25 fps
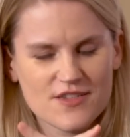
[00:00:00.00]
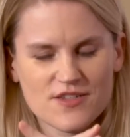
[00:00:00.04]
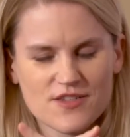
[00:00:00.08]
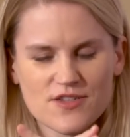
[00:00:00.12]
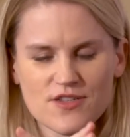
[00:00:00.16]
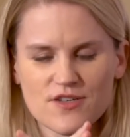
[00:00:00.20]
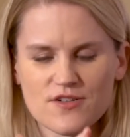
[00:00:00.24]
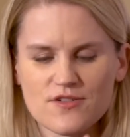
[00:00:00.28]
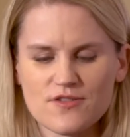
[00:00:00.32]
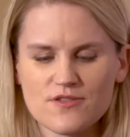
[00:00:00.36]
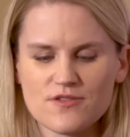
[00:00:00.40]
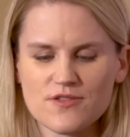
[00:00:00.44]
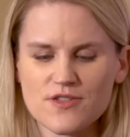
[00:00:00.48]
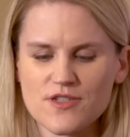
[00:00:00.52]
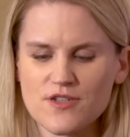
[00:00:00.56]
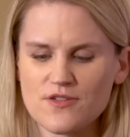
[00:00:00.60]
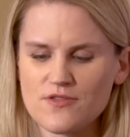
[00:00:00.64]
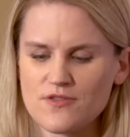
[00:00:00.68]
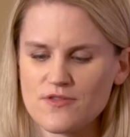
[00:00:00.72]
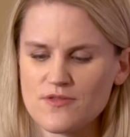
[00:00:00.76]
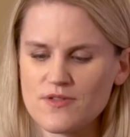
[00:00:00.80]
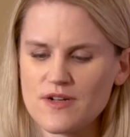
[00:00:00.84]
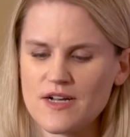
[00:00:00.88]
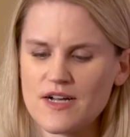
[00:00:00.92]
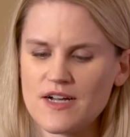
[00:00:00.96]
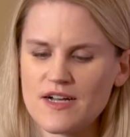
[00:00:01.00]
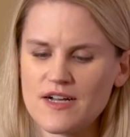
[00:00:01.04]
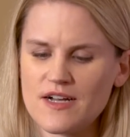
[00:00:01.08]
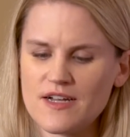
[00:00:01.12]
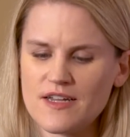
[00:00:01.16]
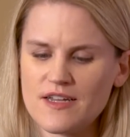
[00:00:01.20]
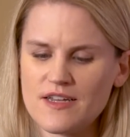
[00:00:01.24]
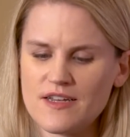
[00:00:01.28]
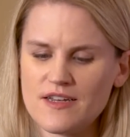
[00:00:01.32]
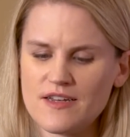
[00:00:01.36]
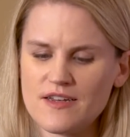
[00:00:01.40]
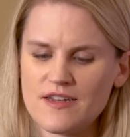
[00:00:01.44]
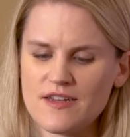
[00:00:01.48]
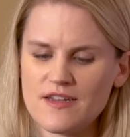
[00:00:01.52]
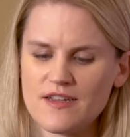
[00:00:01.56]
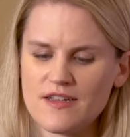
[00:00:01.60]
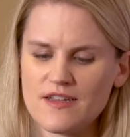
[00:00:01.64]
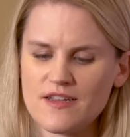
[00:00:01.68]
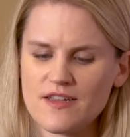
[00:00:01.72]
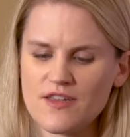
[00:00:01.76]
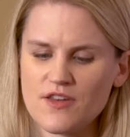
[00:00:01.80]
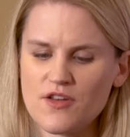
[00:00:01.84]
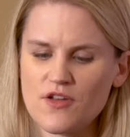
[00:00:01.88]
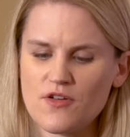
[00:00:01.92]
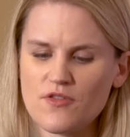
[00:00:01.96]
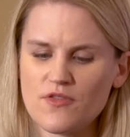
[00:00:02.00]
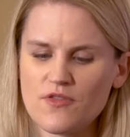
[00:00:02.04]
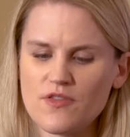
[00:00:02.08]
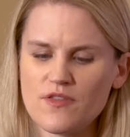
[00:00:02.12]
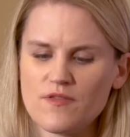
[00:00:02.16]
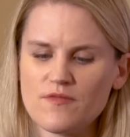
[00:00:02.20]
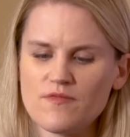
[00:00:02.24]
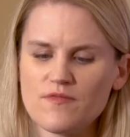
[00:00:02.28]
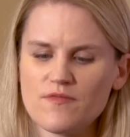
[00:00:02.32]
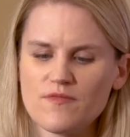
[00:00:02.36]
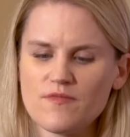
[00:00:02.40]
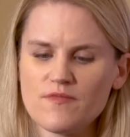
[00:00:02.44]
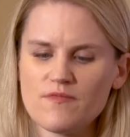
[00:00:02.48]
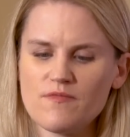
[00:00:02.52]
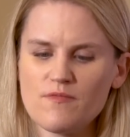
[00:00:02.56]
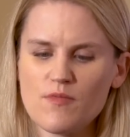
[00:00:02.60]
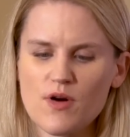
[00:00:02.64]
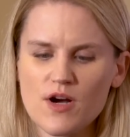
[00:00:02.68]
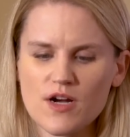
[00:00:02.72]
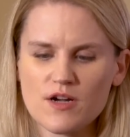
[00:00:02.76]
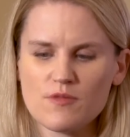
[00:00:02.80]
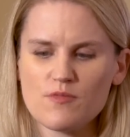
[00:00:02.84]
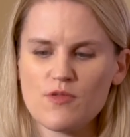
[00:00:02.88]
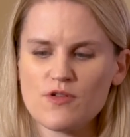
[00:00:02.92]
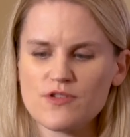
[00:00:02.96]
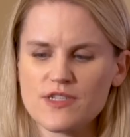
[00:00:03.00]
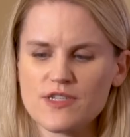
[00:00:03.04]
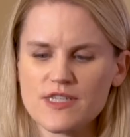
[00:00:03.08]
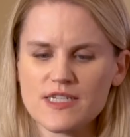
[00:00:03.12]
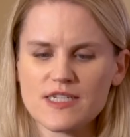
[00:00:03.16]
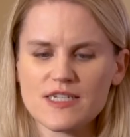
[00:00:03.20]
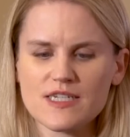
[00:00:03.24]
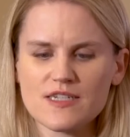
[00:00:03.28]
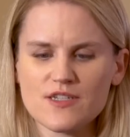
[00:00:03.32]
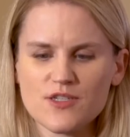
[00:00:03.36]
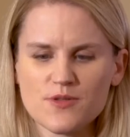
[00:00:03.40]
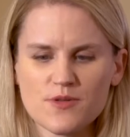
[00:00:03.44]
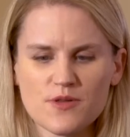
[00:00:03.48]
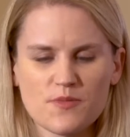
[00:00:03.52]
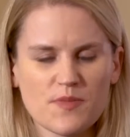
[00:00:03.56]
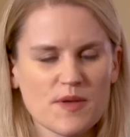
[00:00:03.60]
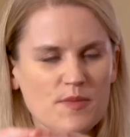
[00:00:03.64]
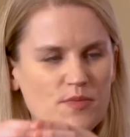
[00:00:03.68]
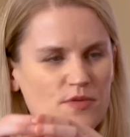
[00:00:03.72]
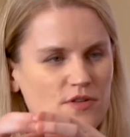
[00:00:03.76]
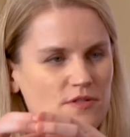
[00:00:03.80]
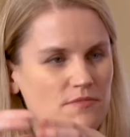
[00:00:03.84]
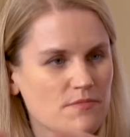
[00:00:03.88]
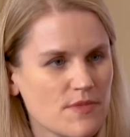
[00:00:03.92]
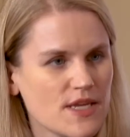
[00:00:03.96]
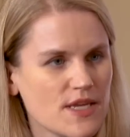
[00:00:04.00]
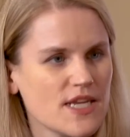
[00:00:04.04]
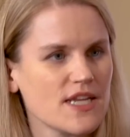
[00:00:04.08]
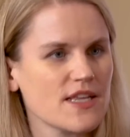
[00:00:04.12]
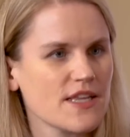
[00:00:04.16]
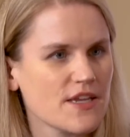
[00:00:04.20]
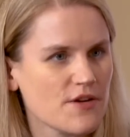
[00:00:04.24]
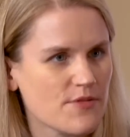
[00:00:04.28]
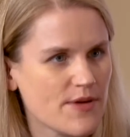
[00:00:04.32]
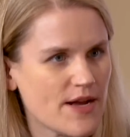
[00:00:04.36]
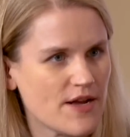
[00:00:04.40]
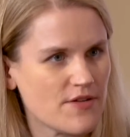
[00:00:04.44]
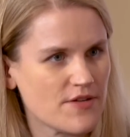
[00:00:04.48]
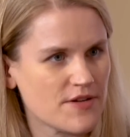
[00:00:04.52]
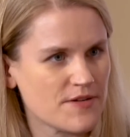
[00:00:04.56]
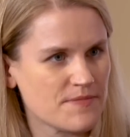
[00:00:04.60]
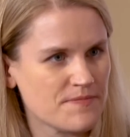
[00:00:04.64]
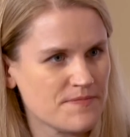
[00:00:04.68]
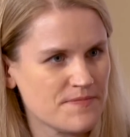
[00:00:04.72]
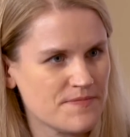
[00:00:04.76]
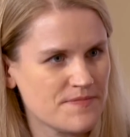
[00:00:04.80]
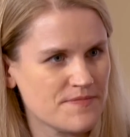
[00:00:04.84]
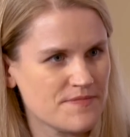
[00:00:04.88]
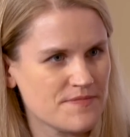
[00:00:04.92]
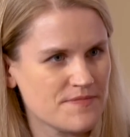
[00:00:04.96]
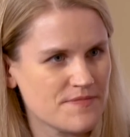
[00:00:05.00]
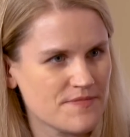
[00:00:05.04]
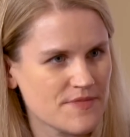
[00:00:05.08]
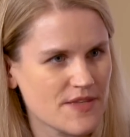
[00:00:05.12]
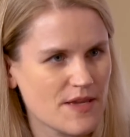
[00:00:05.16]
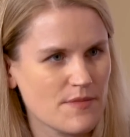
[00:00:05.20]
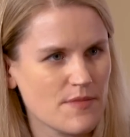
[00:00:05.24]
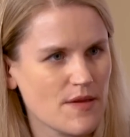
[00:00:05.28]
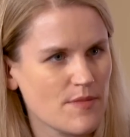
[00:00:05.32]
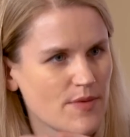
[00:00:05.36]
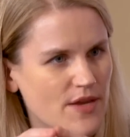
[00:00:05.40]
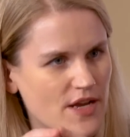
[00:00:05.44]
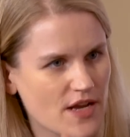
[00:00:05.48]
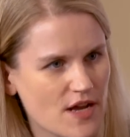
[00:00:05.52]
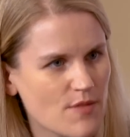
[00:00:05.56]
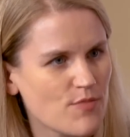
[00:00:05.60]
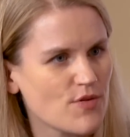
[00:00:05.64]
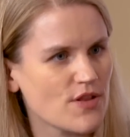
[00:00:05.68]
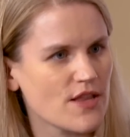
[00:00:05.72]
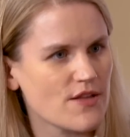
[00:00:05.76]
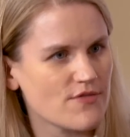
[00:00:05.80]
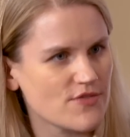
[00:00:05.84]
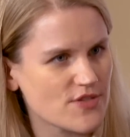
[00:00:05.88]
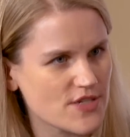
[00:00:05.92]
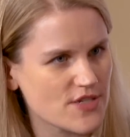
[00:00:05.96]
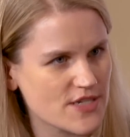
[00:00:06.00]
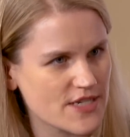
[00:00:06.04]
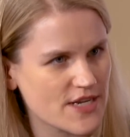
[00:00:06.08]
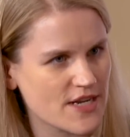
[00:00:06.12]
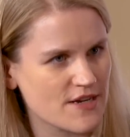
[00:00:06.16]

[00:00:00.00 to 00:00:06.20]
So, so you know, Mark mostly deals with the people immediately around him, and maybe a couple levels